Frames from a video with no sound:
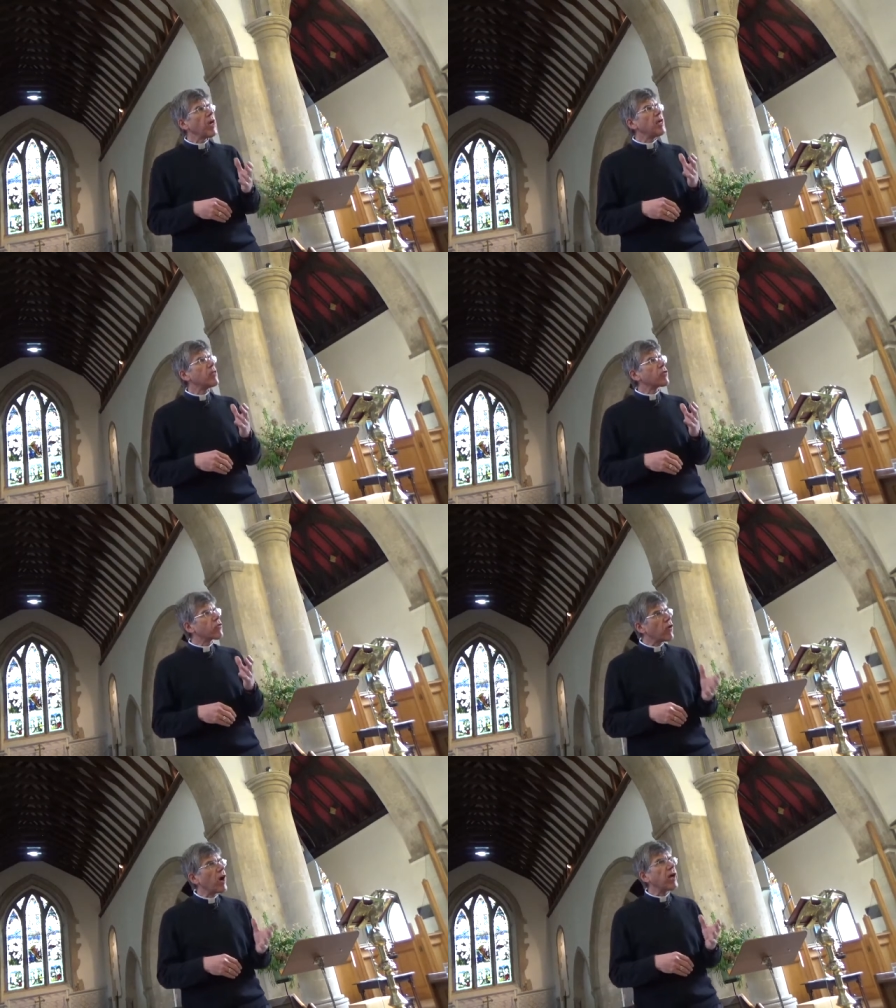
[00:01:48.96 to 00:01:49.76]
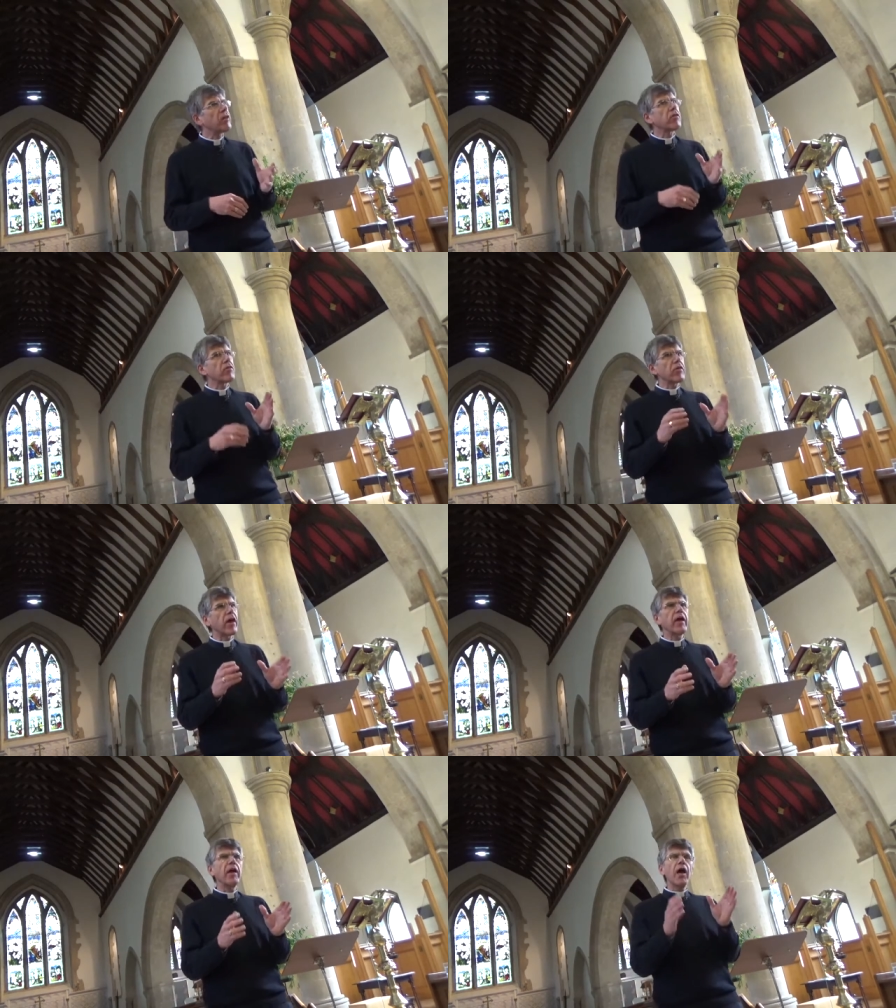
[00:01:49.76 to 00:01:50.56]
is trying to
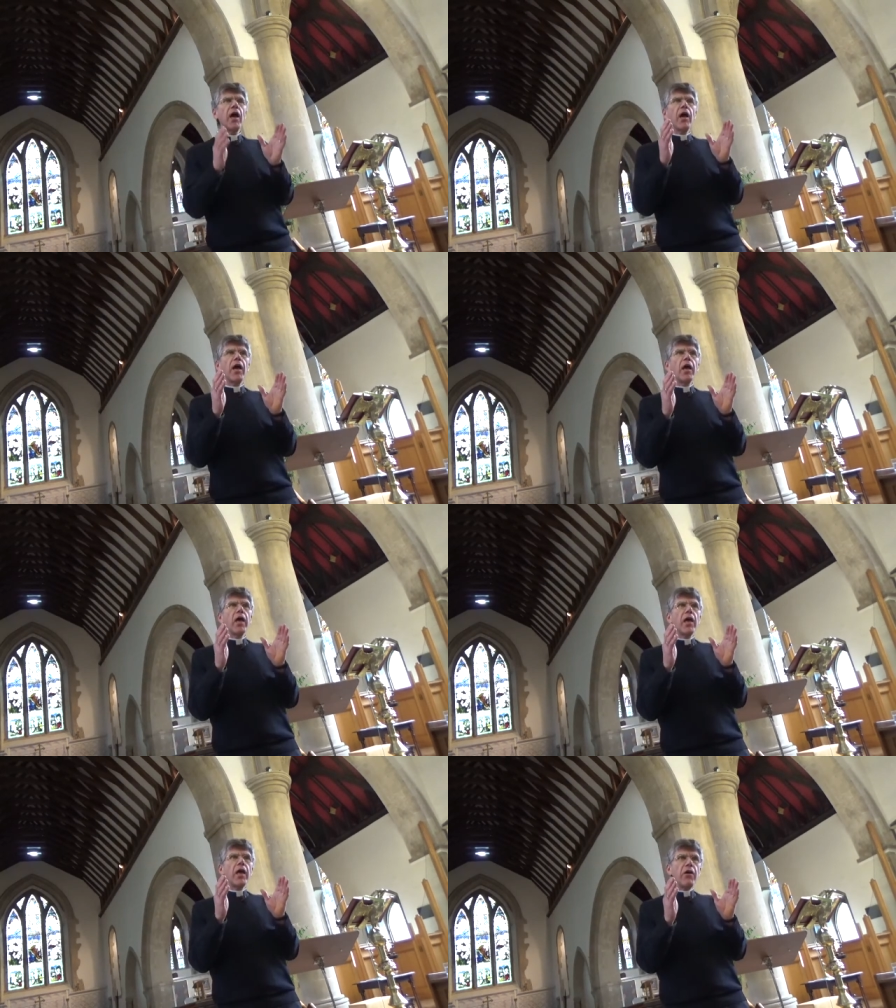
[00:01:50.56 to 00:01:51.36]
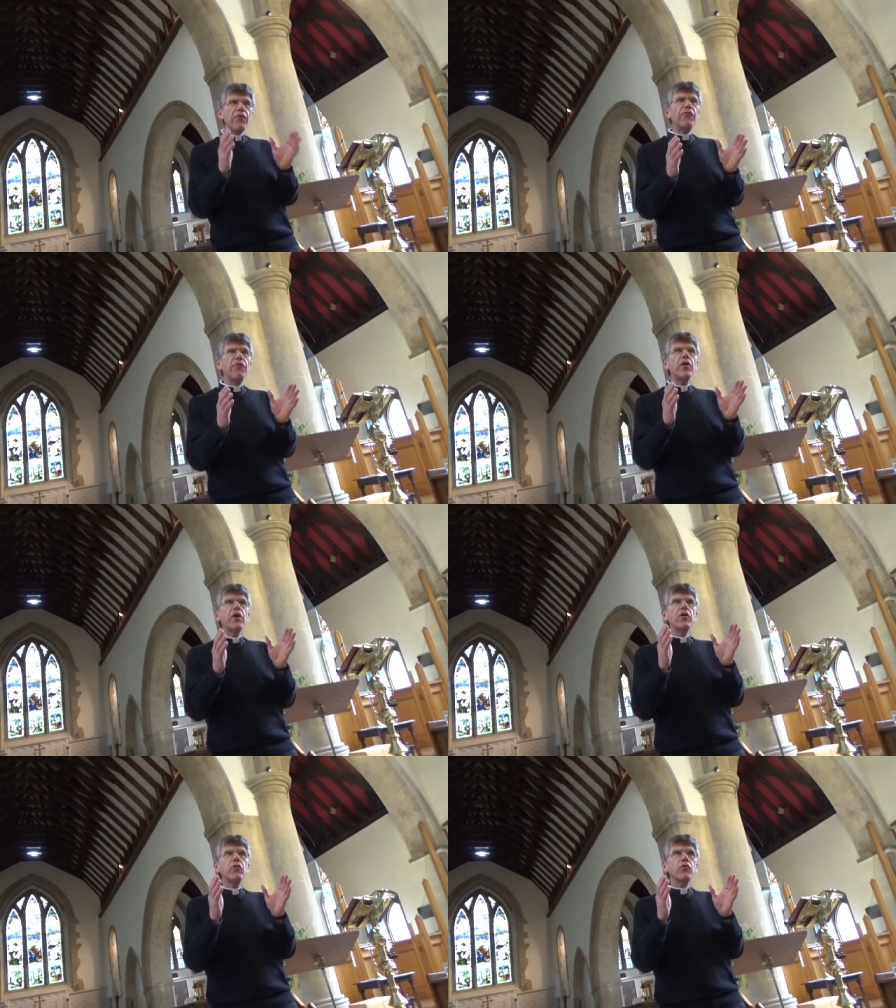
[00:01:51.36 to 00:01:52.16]
say if
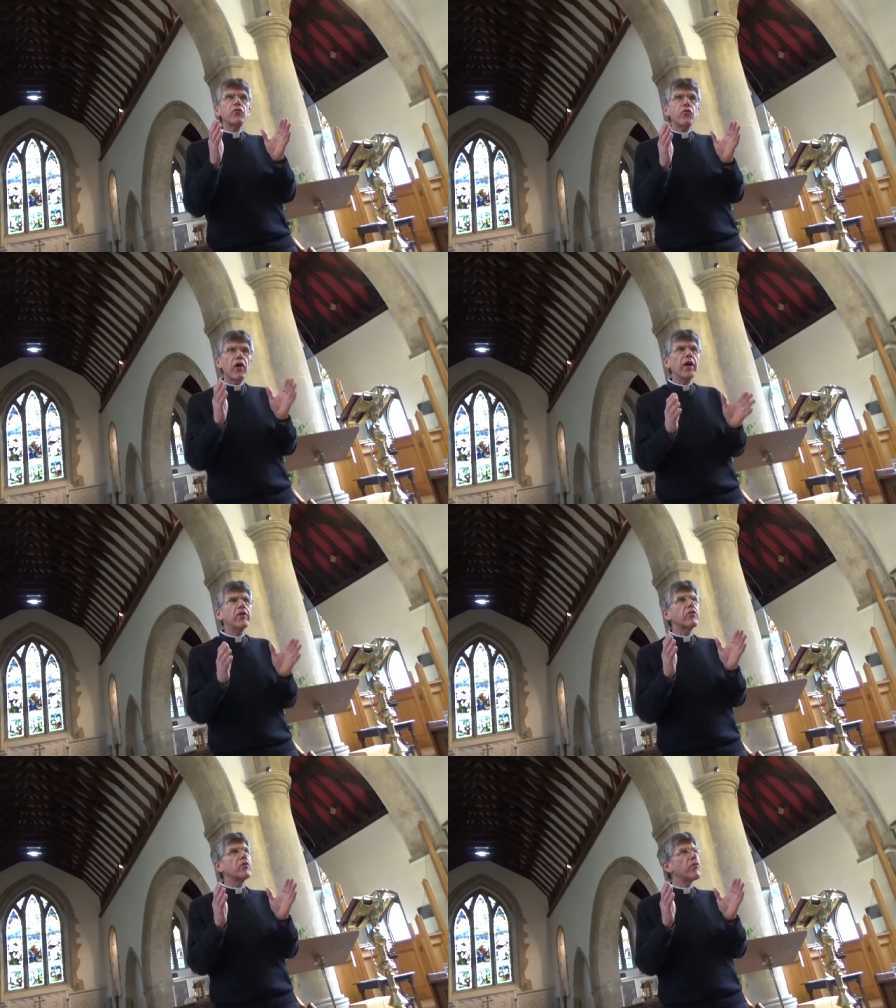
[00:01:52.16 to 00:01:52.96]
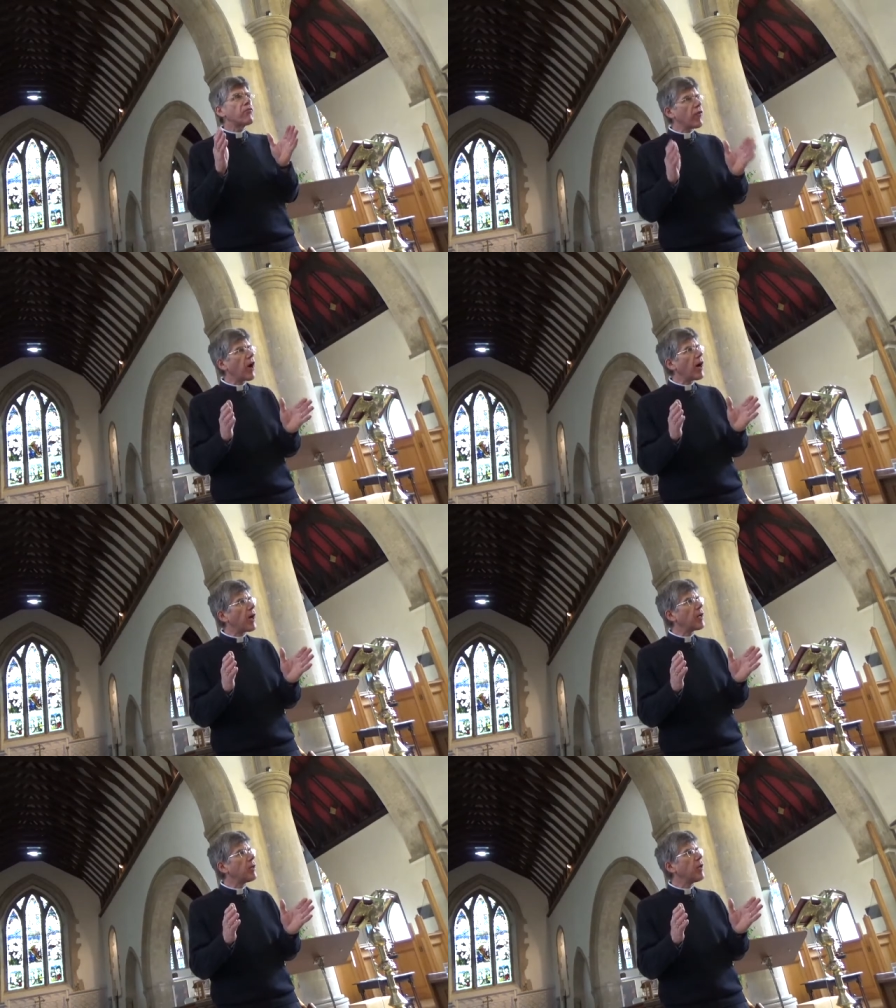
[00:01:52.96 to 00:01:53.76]
you're trying to
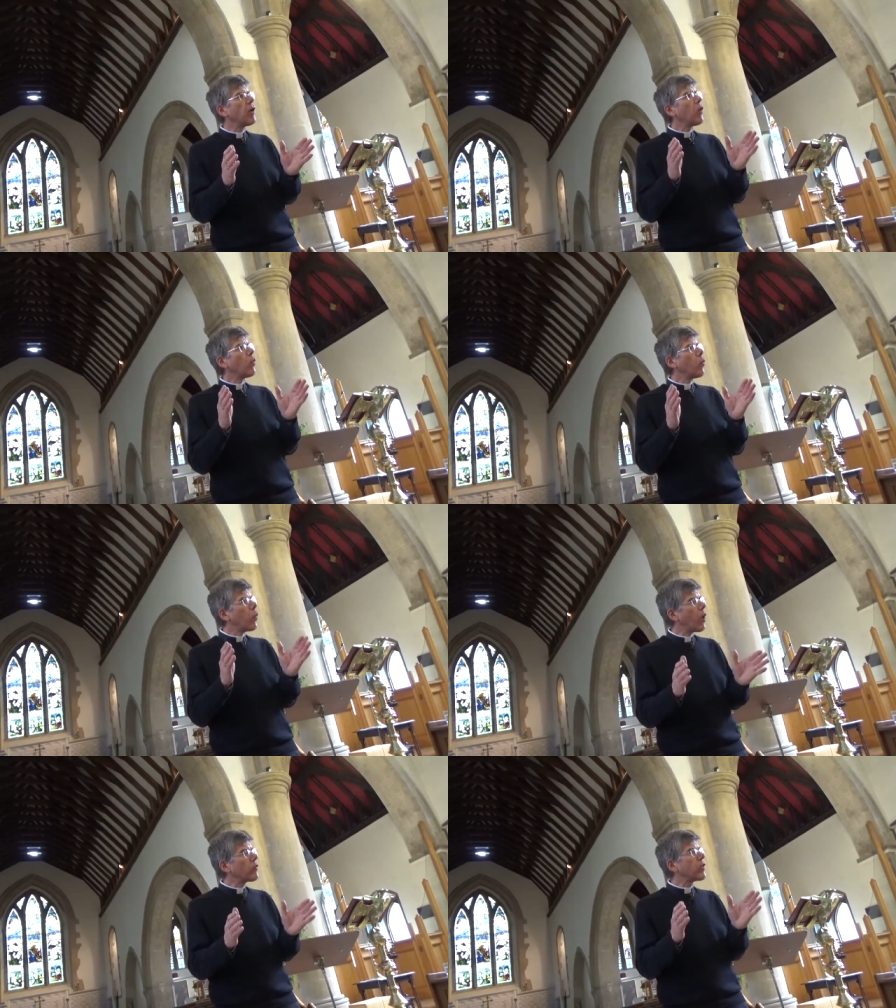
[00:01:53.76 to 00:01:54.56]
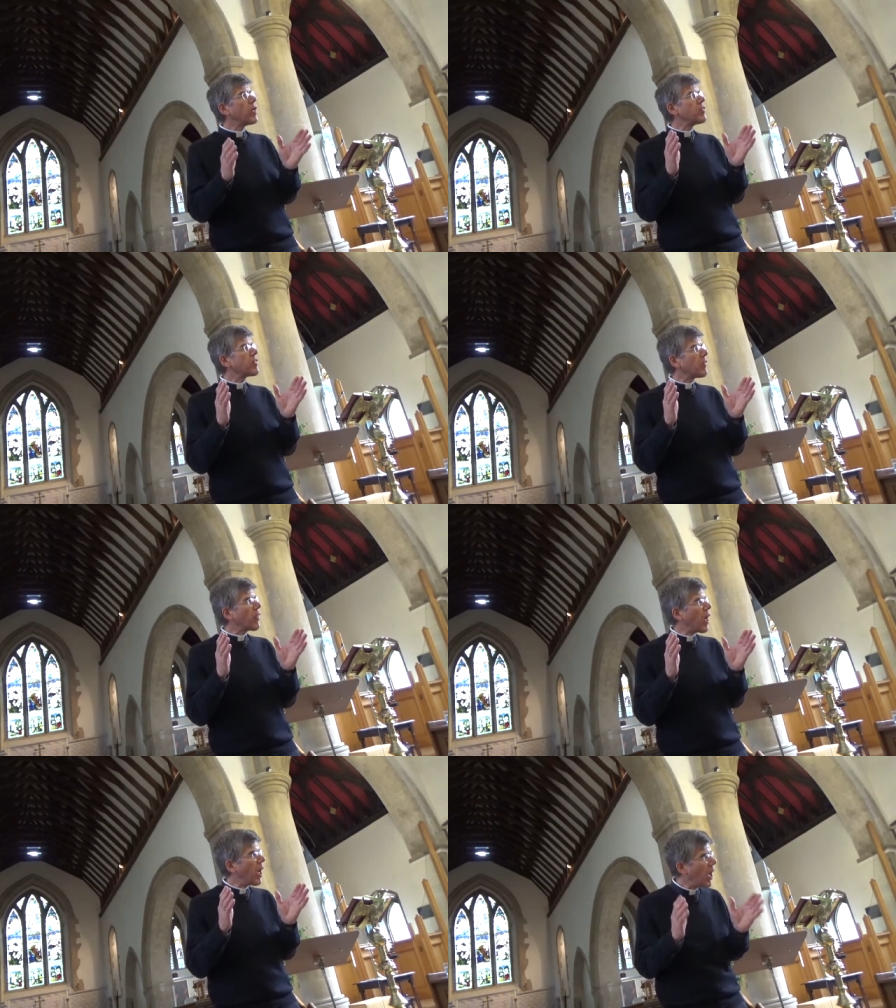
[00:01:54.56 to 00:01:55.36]
define what is at
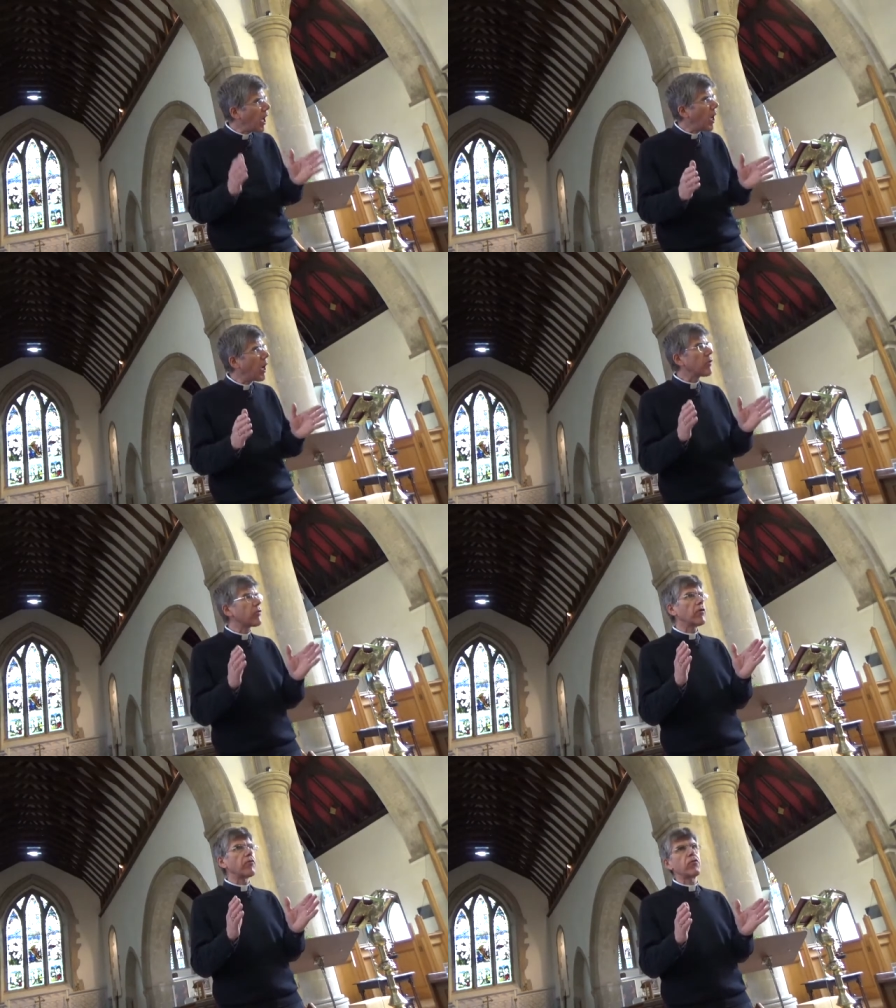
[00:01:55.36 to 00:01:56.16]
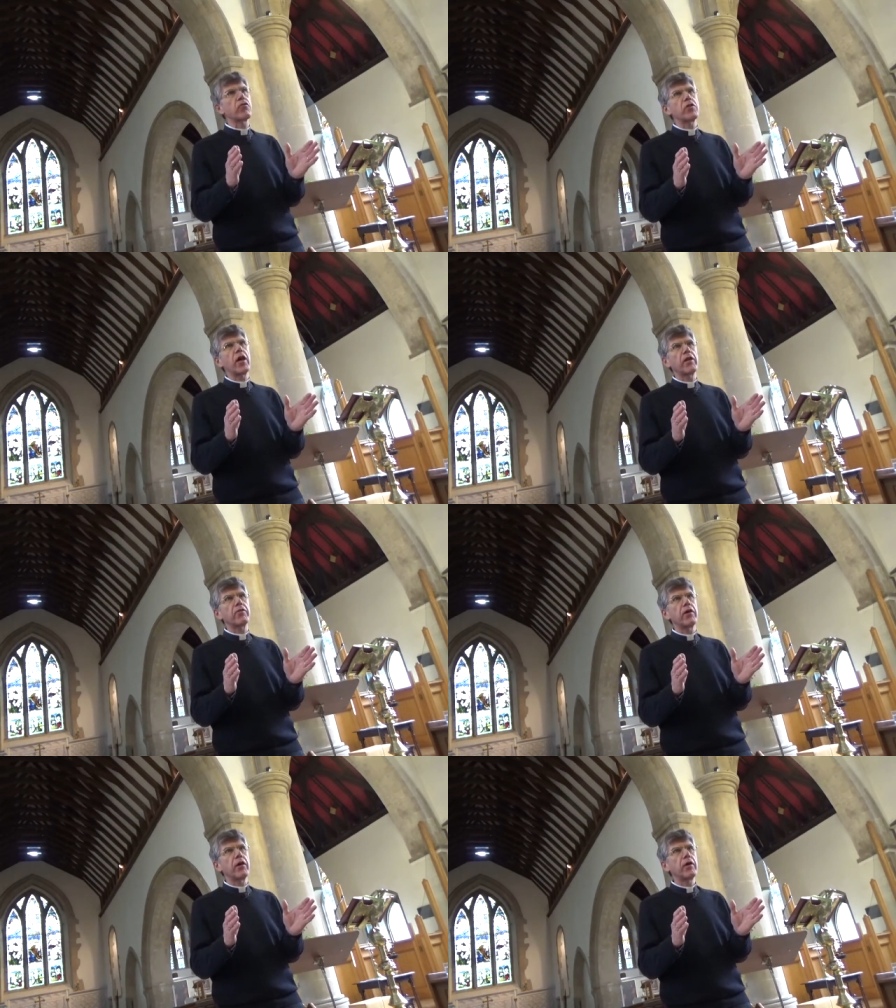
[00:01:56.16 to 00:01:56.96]
the heart of
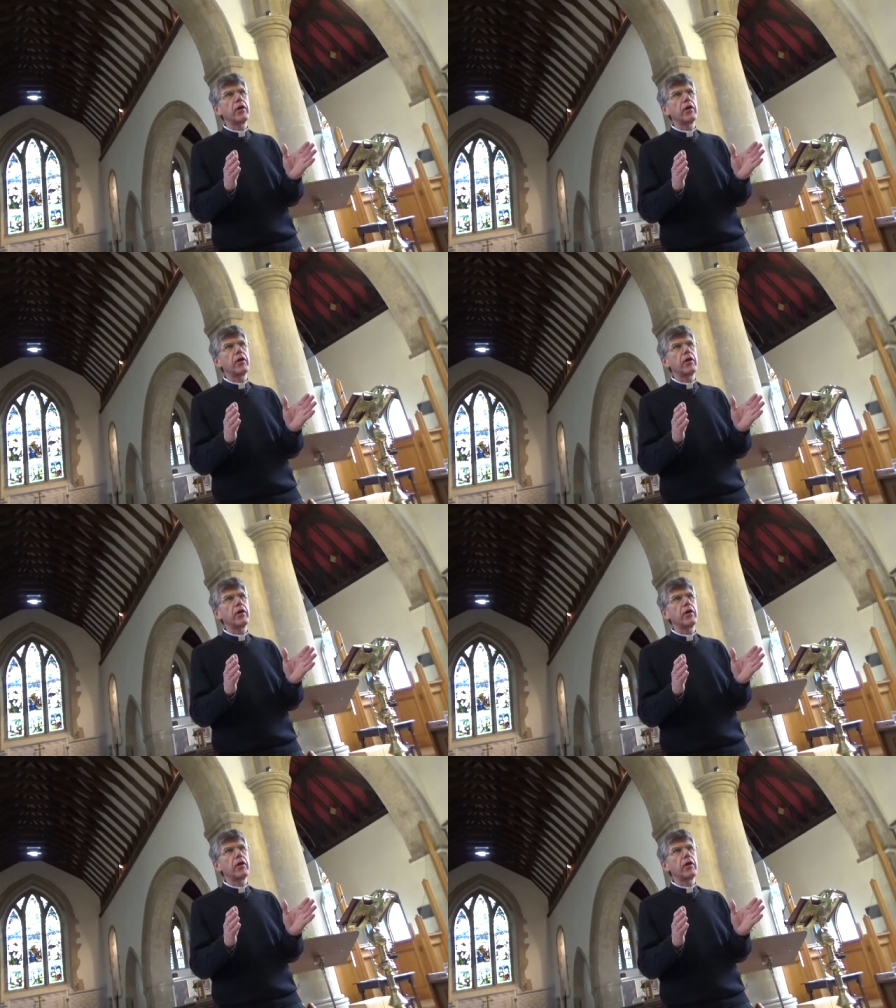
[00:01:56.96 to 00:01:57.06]
Christianity,